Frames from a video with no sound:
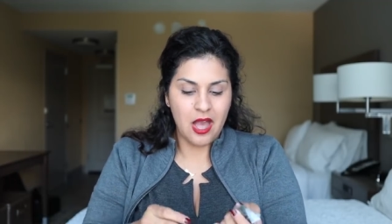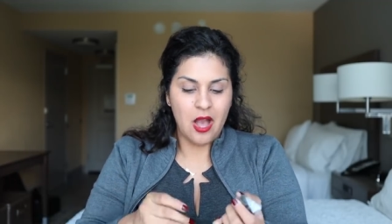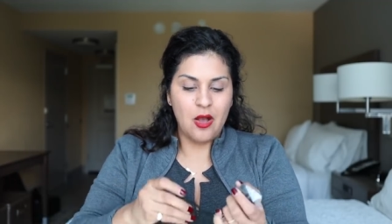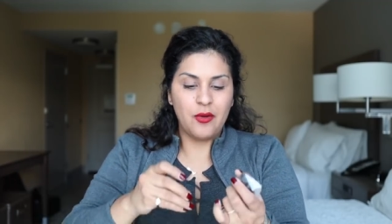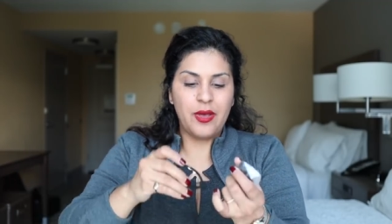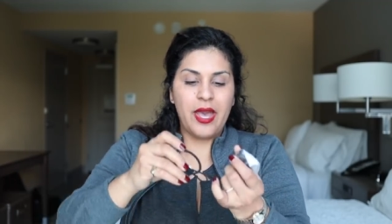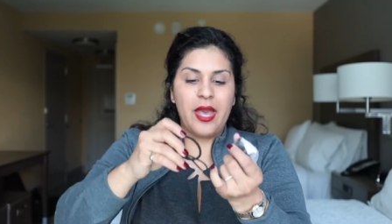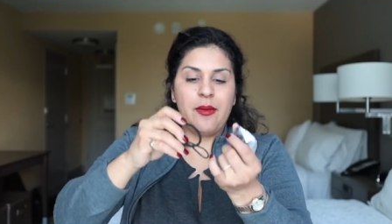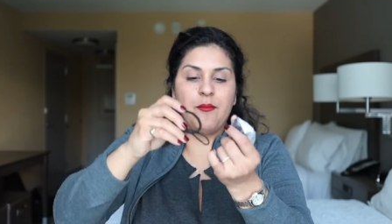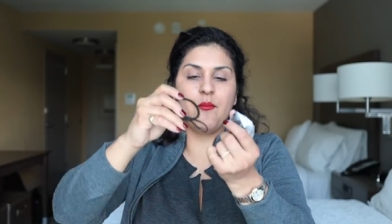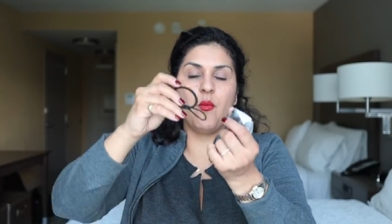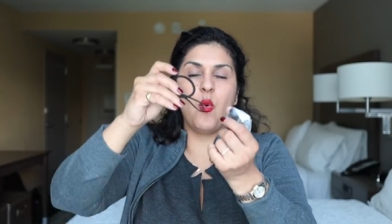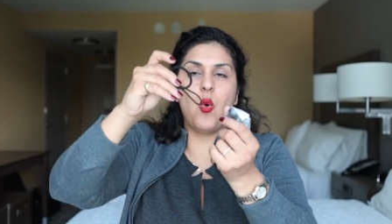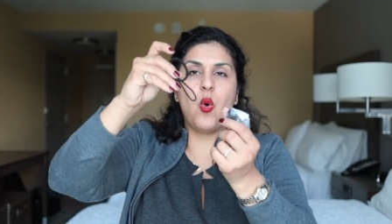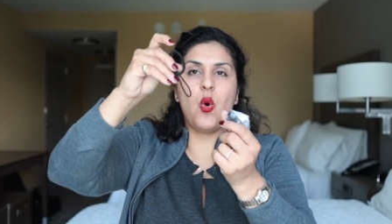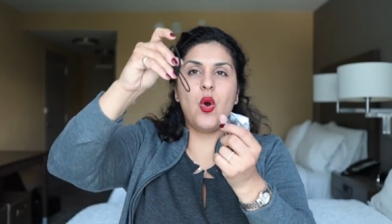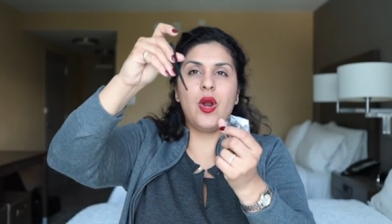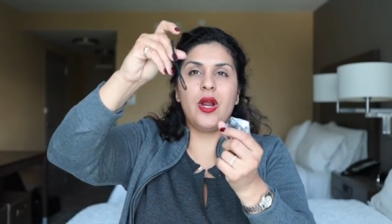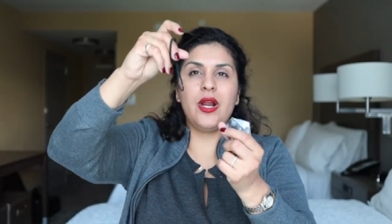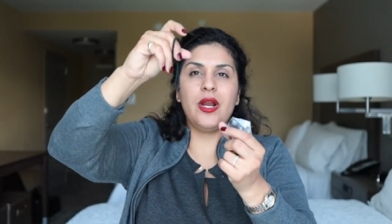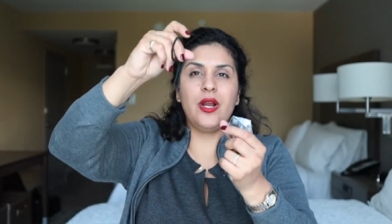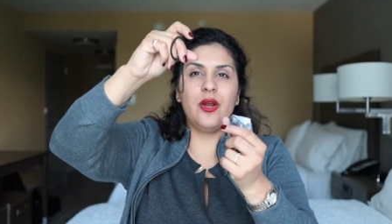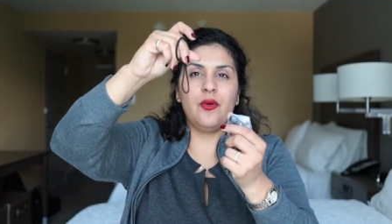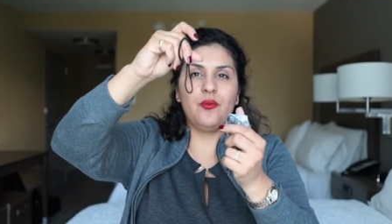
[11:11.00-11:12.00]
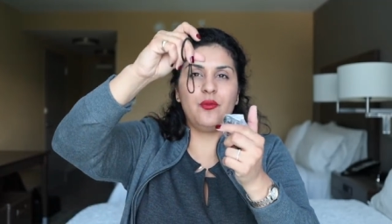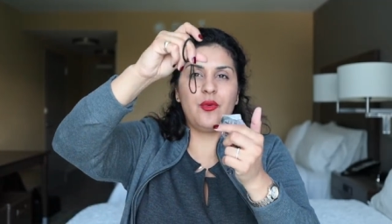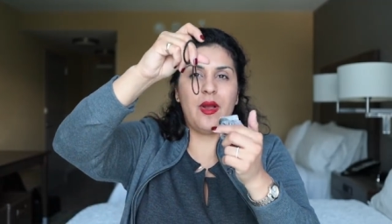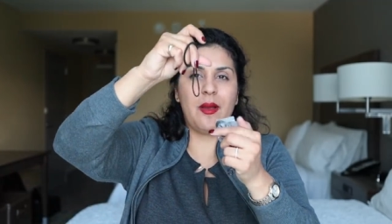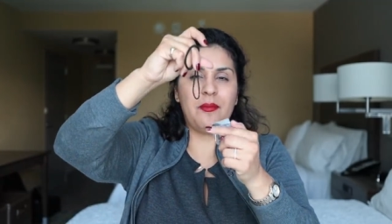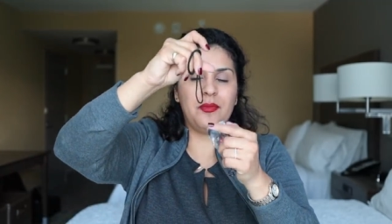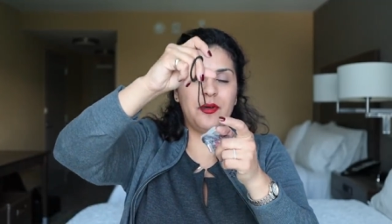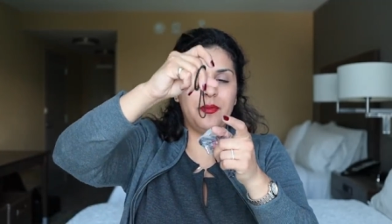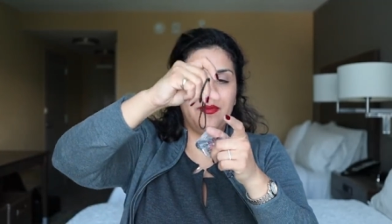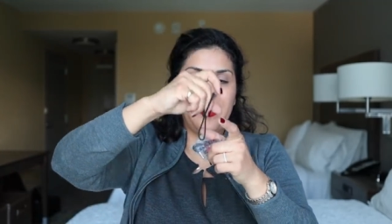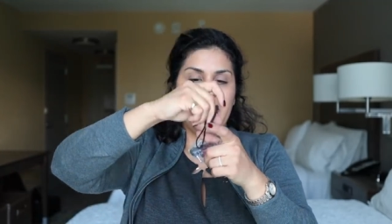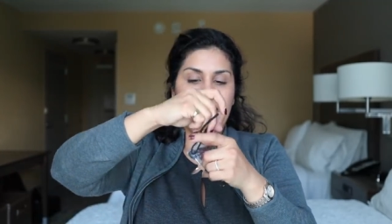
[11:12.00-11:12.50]
Okay, more
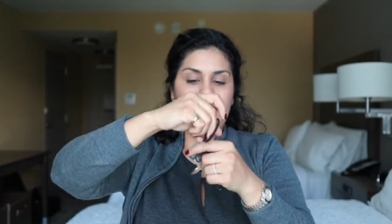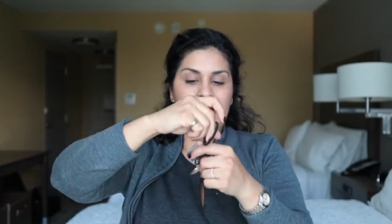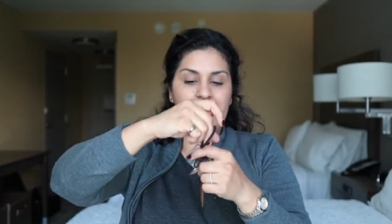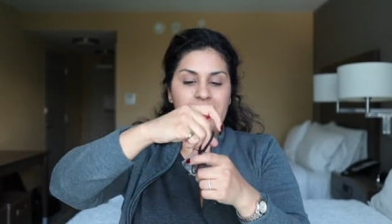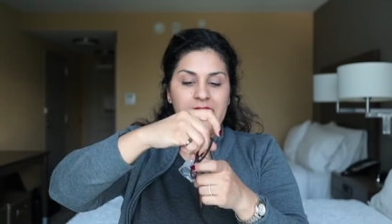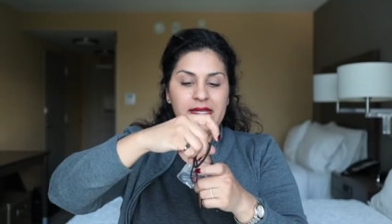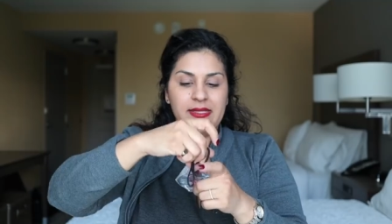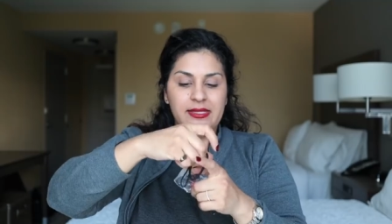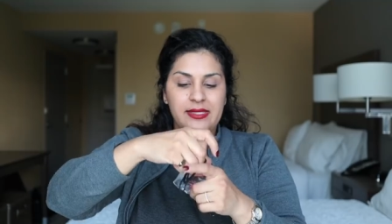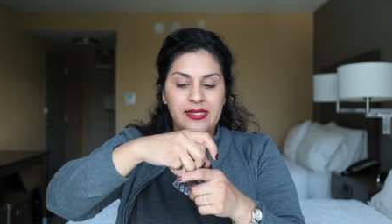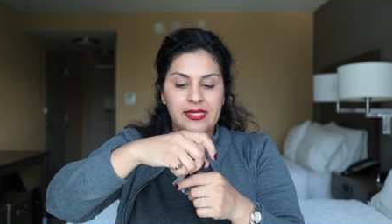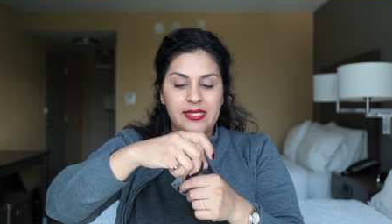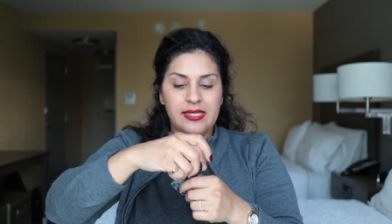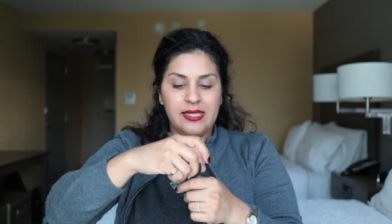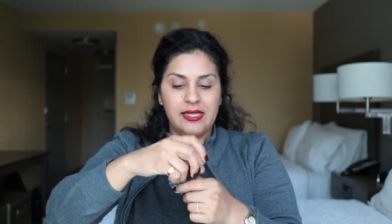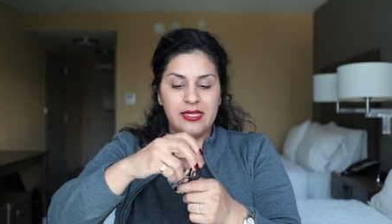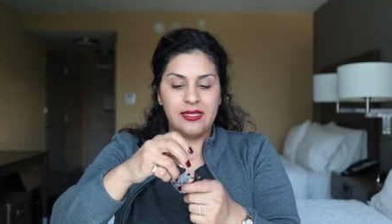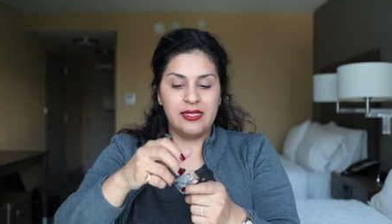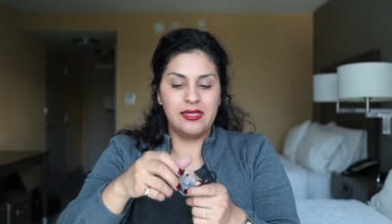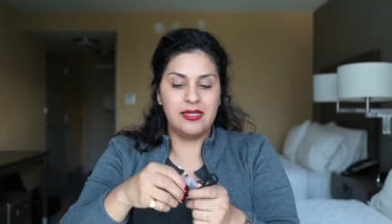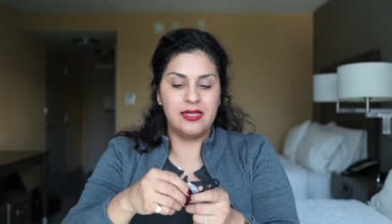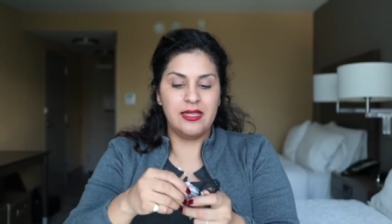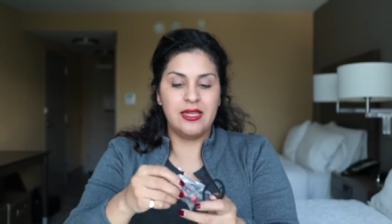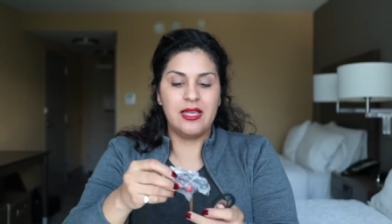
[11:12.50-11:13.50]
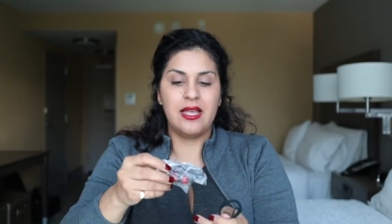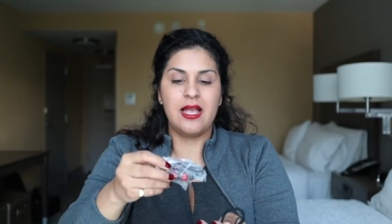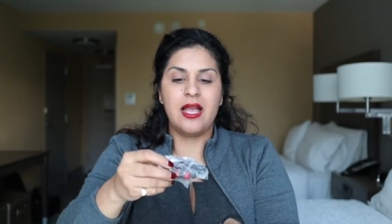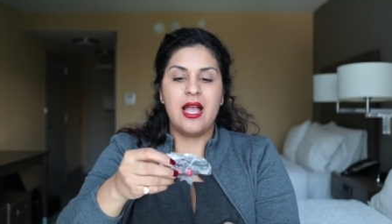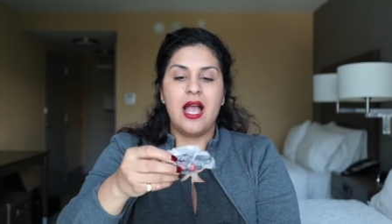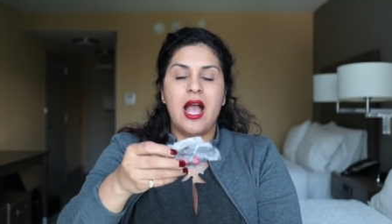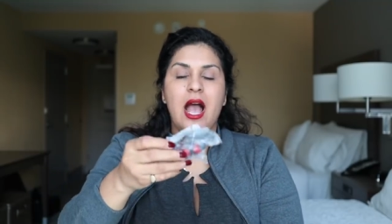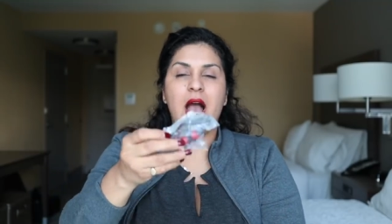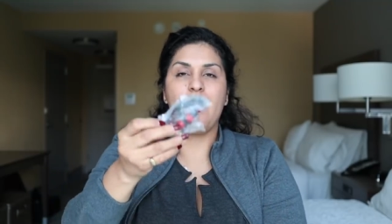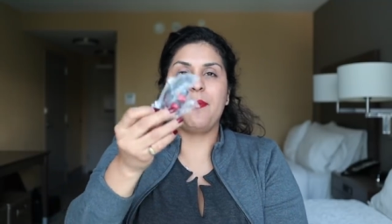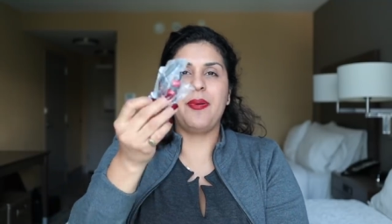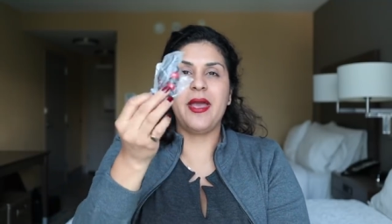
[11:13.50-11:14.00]
rubber bands,
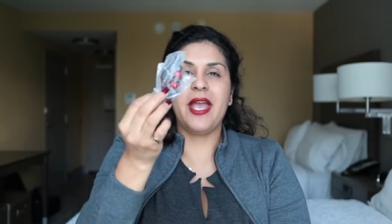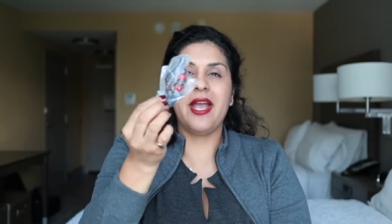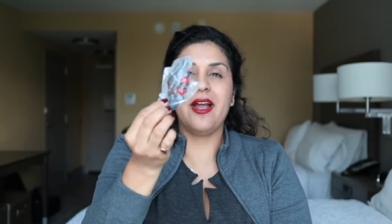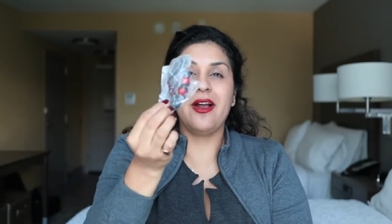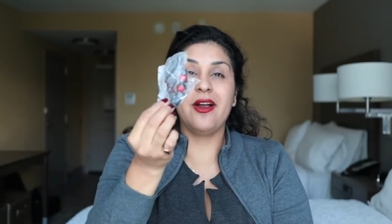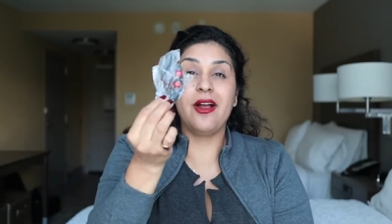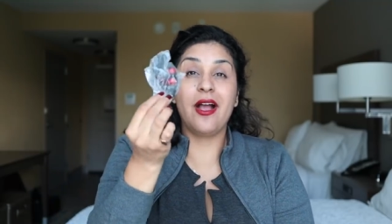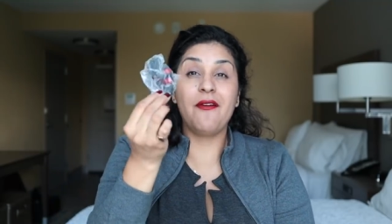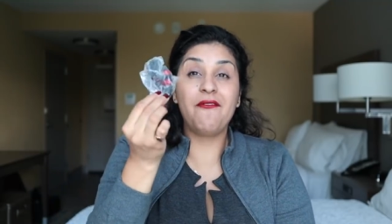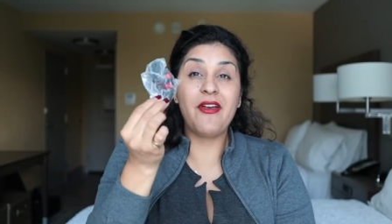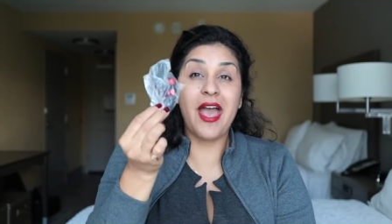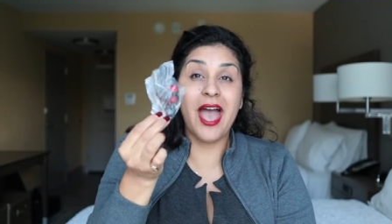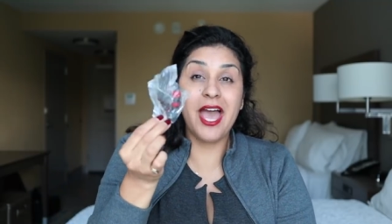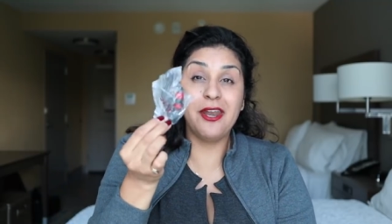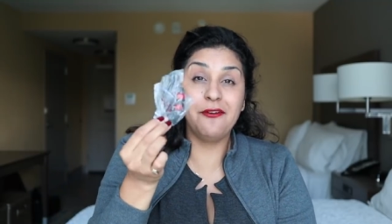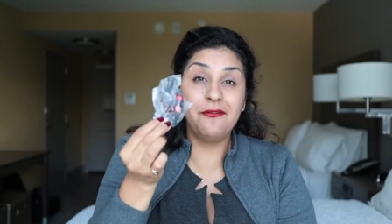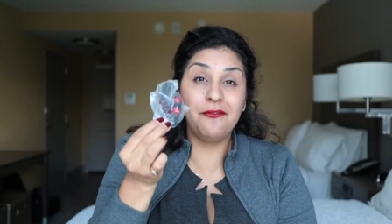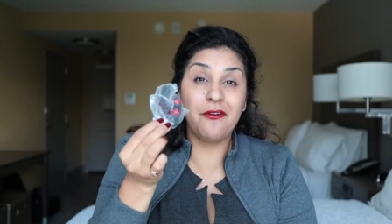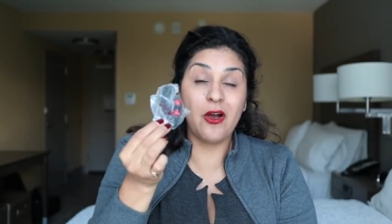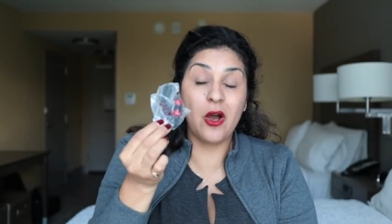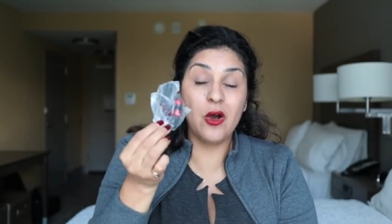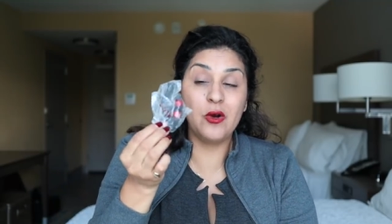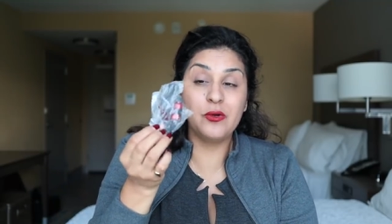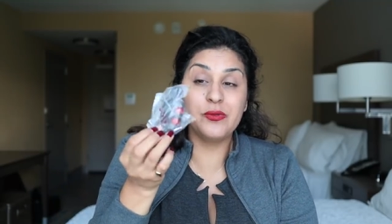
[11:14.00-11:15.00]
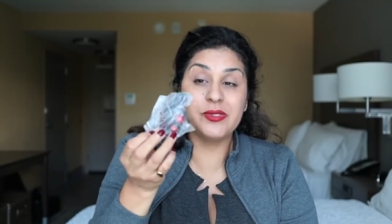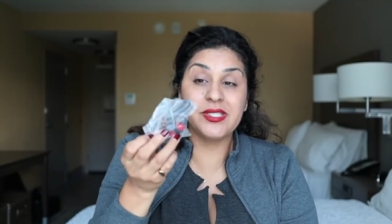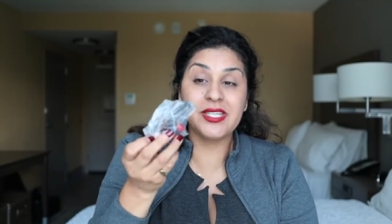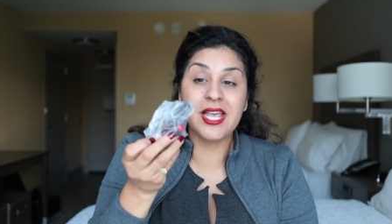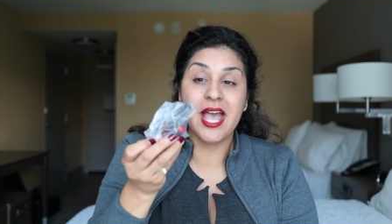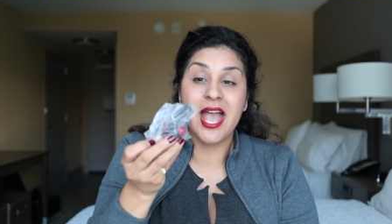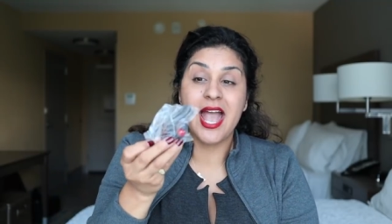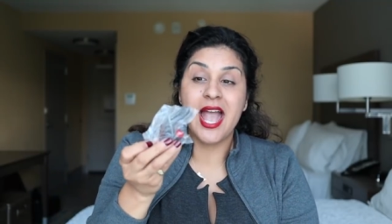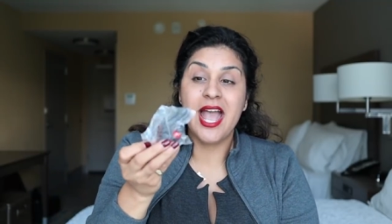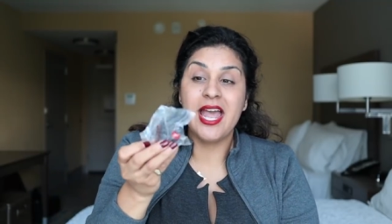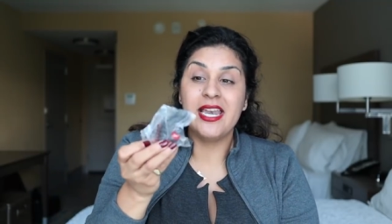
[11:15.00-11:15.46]
a pair of headphones.